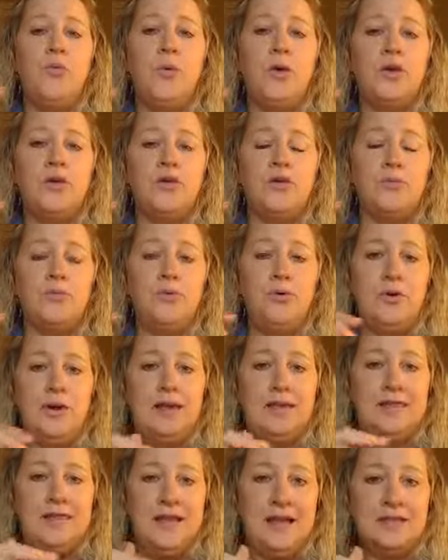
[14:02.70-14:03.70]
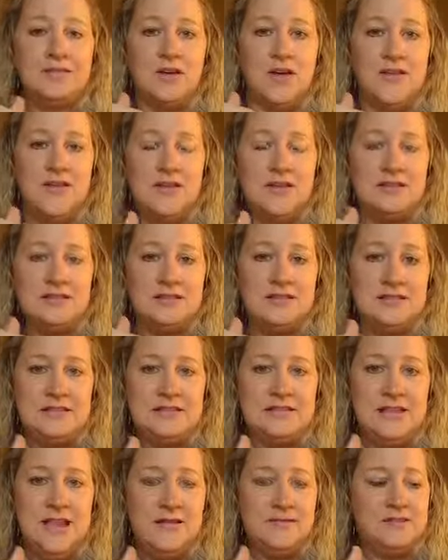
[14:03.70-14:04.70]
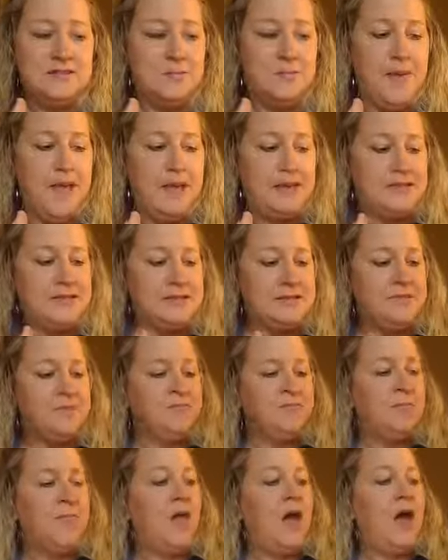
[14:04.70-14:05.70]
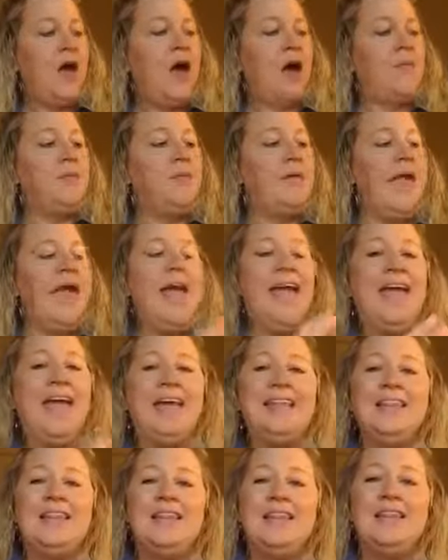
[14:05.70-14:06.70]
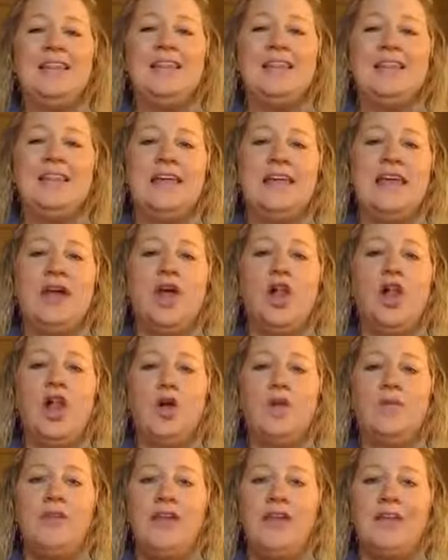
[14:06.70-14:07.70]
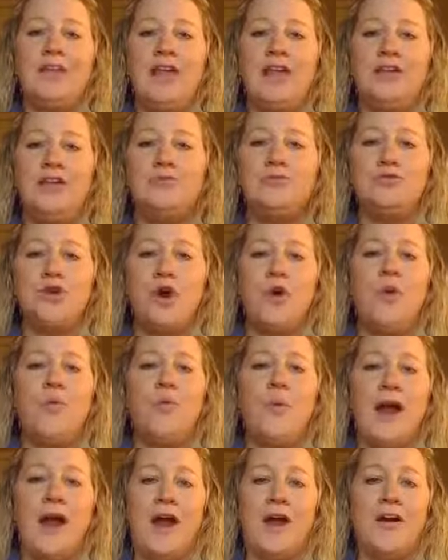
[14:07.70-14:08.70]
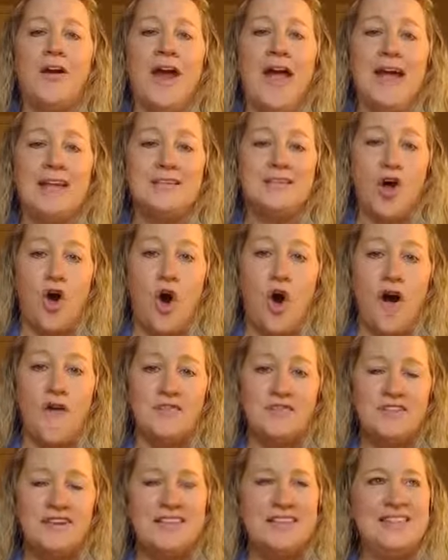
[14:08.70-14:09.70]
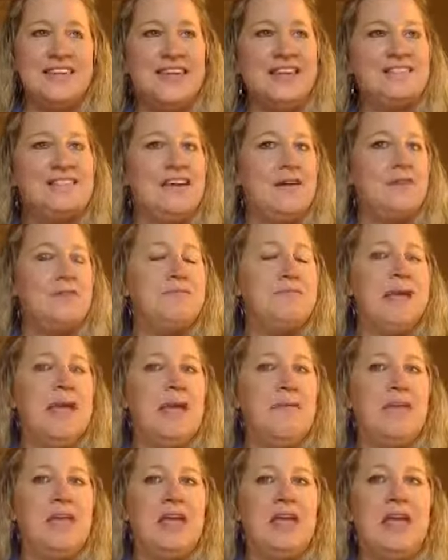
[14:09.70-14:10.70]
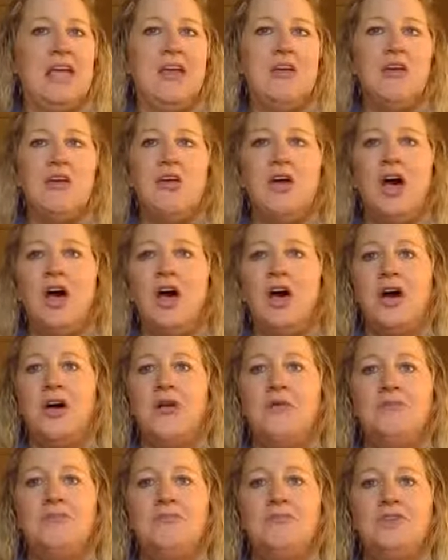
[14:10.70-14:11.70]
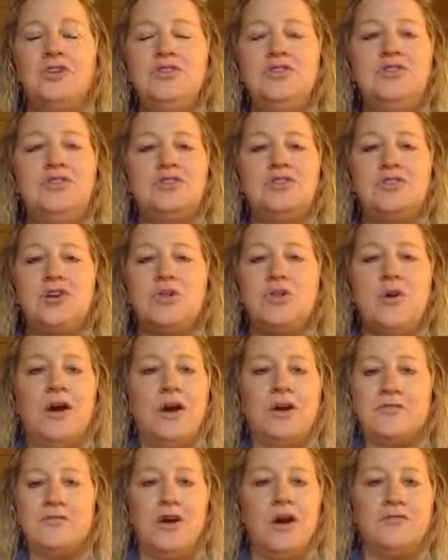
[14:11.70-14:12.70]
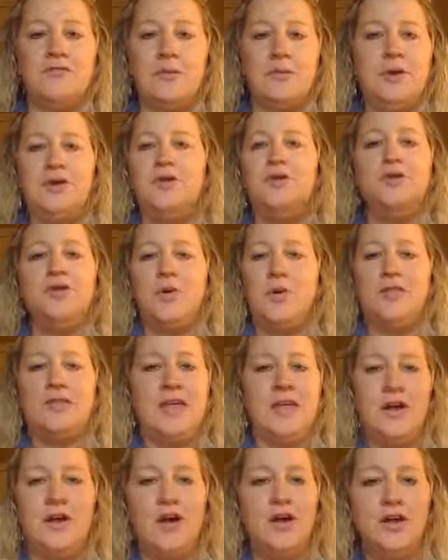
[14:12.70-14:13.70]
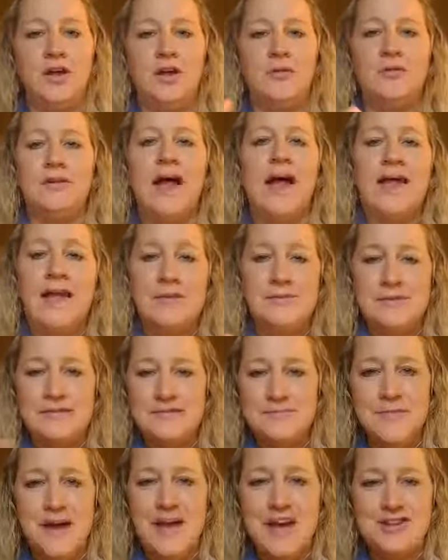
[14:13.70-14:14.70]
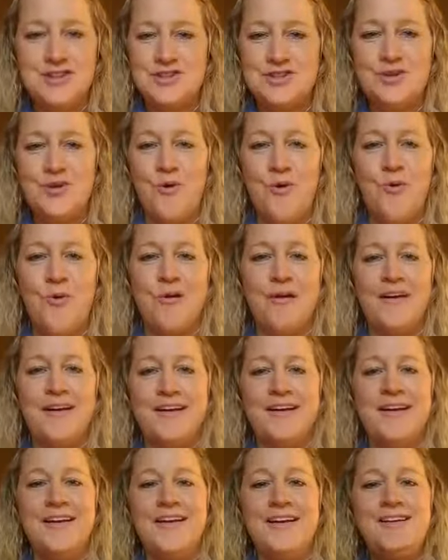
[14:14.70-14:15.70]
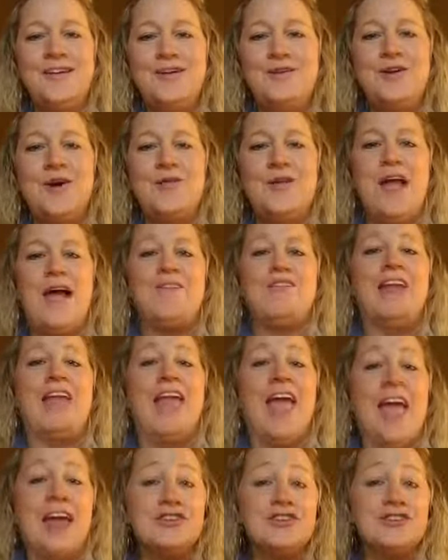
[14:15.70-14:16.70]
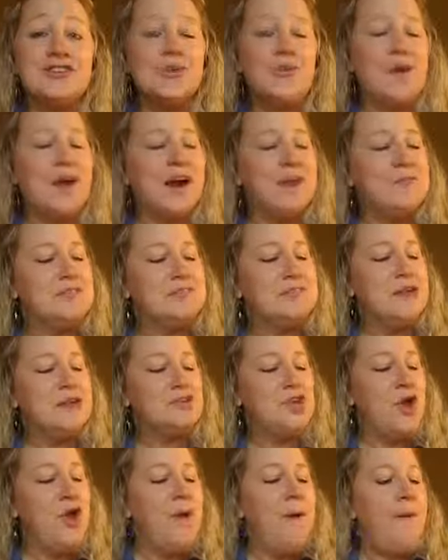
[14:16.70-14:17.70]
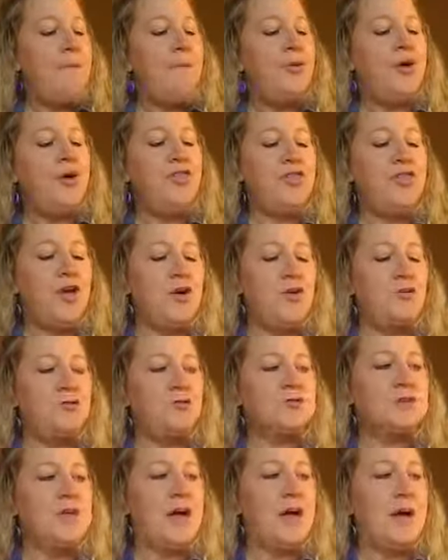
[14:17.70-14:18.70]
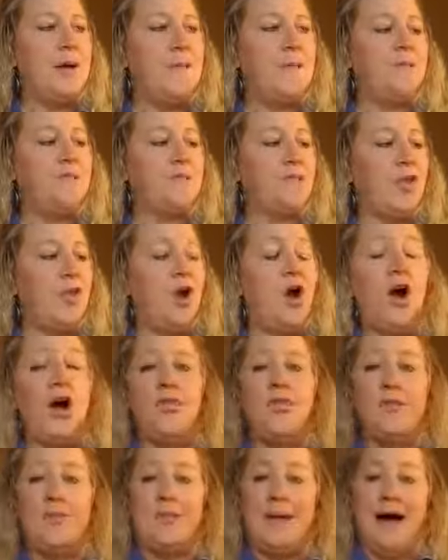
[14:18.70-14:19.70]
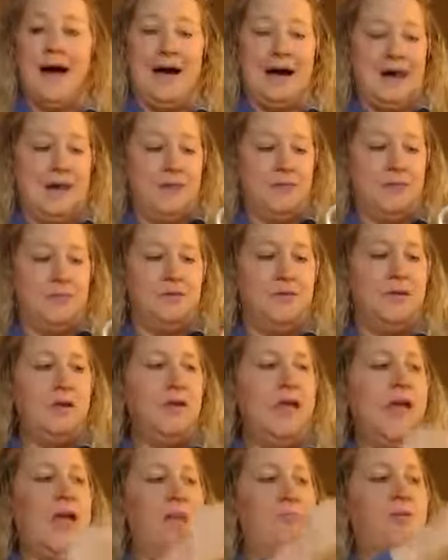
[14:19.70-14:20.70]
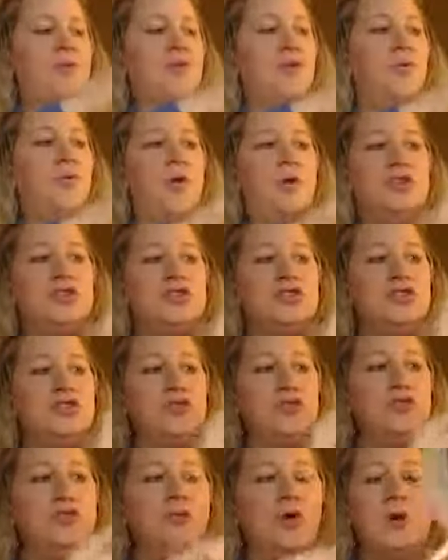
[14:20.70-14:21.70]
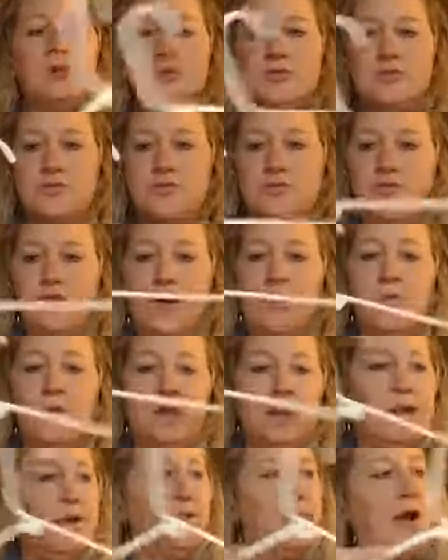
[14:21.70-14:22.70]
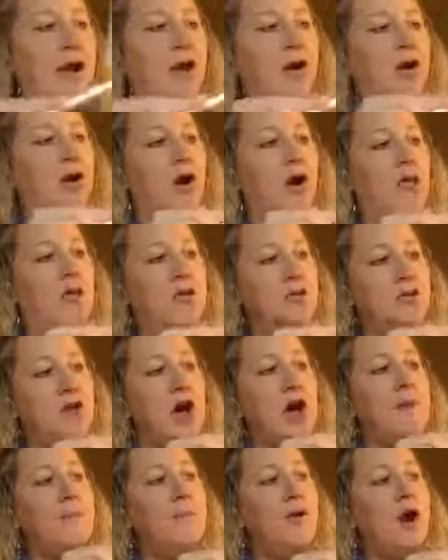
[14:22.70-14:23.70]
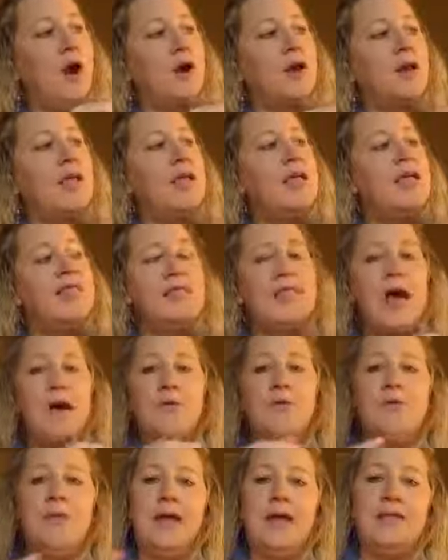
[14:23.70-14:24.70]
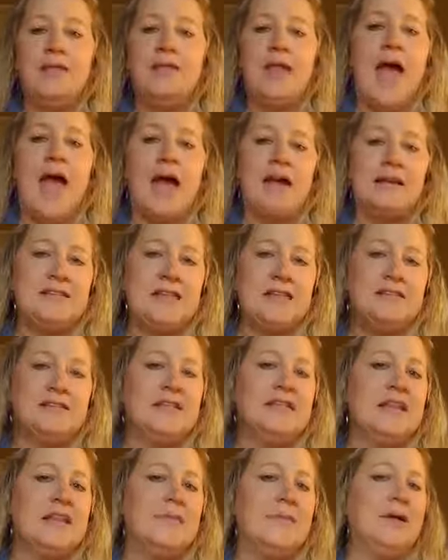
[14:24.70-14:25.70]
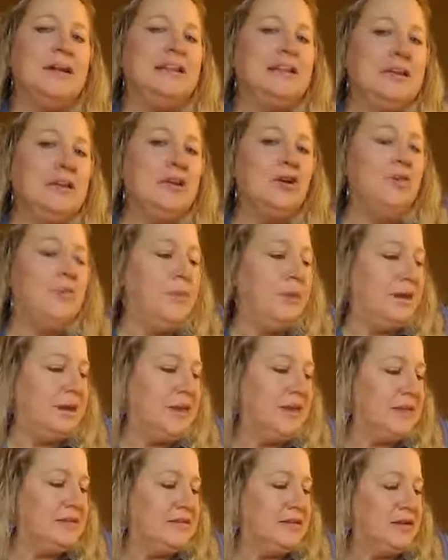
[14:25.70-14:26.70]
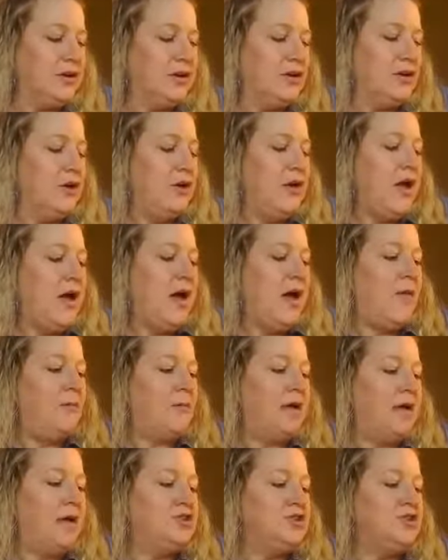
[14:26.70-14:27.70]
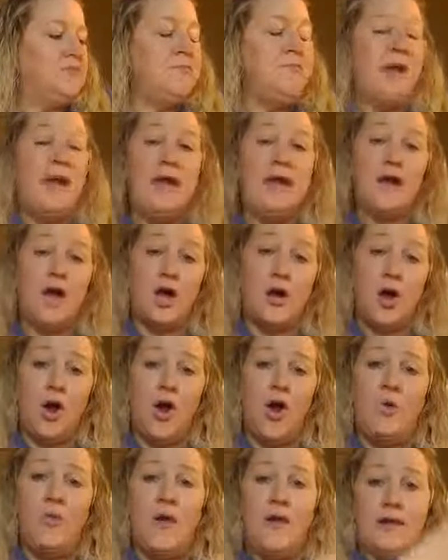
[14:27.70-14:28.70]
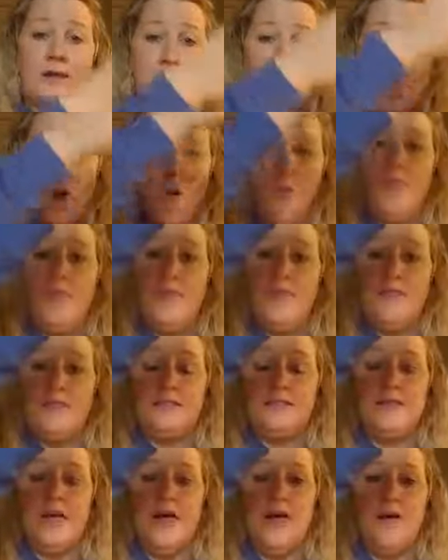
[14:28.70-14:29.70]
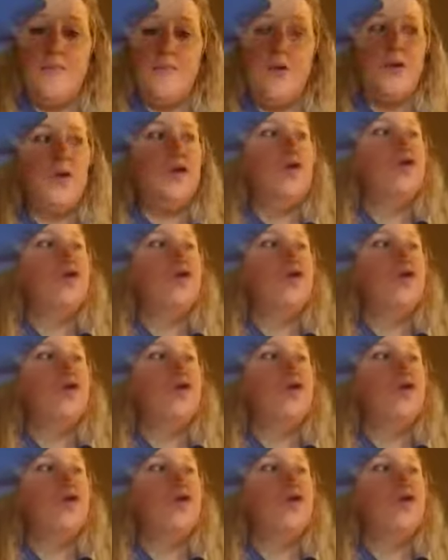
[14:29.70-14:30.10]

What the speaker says: when you're putting things on this to save space, hang the clothing that you don't wear as often, things that would maybe you just don't wear as often. I mean, you'll know what they are. You don't like them as much, or you don't have an occasion to wear them as much. Put those on the bottom and put the ones you most frequently wear on the top part. That will make accessing them a little bit easier because you may not always open this up